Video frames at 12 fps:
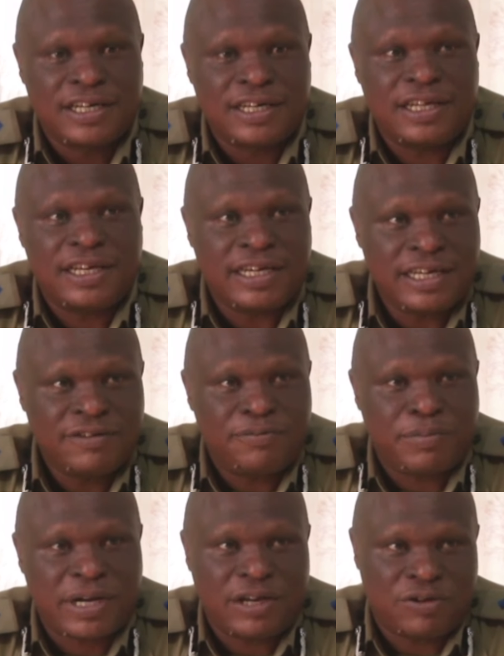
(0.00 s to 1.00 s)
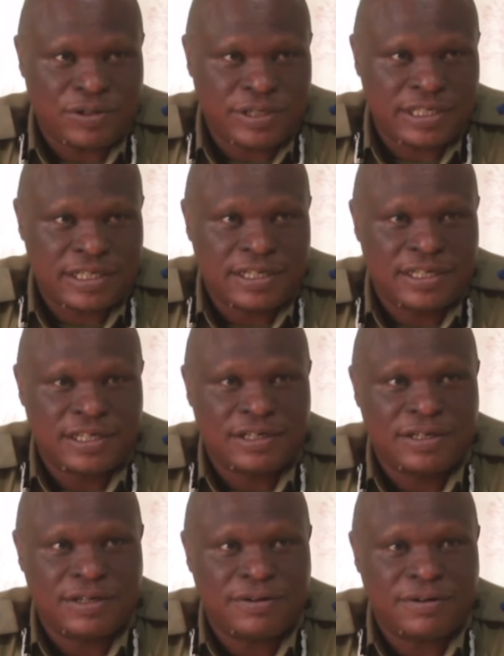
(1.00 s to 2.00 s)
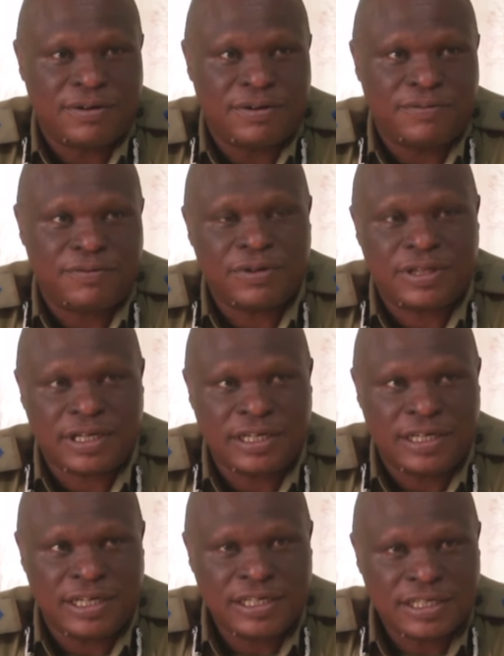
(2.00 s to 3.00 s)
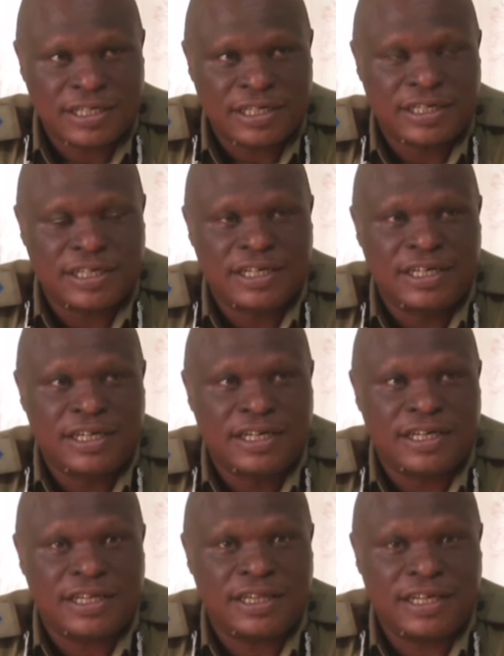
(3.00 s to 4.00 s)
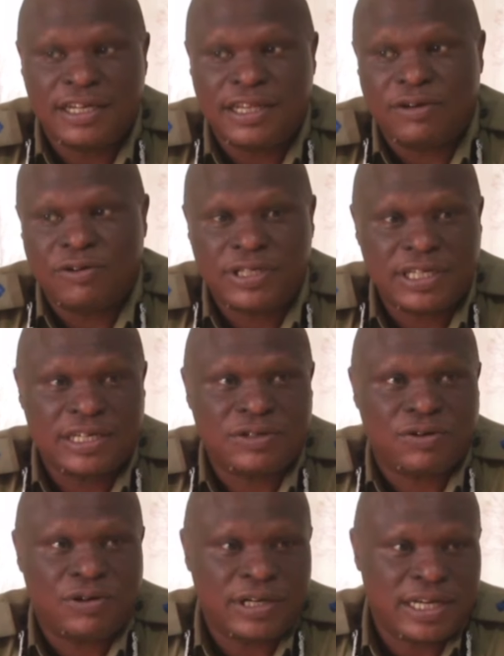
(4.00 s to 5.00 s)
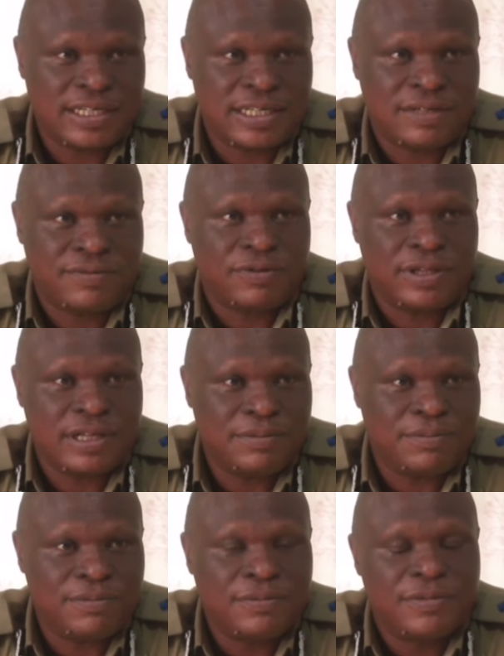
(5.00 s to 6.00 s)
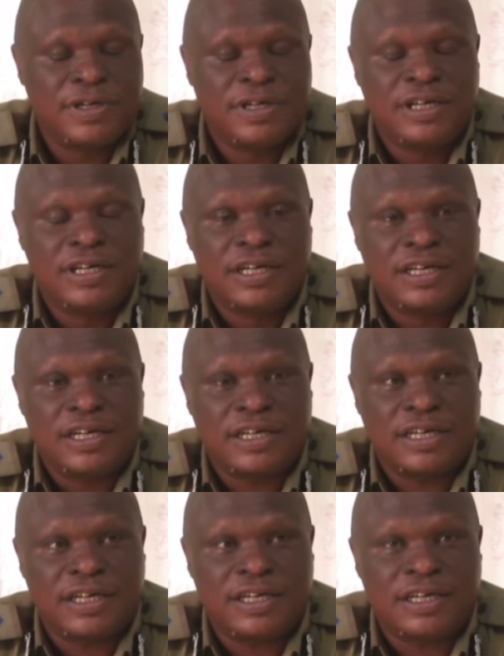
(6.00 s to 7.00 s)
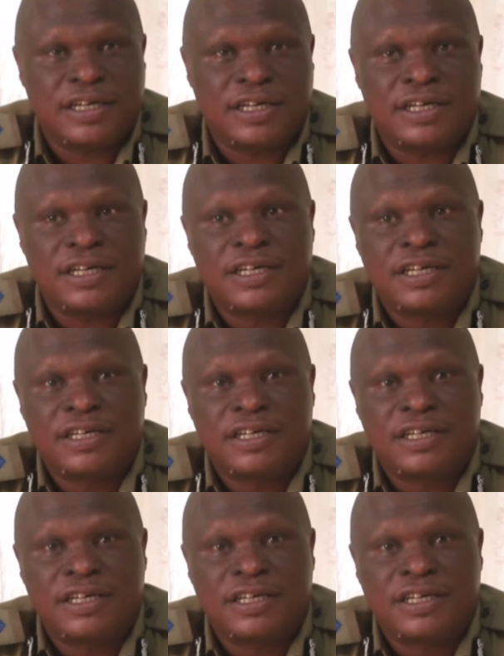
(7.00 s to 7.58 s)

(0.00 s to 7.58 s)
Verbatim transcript: they give prior notice for three days, then the O C S organizes for them uh,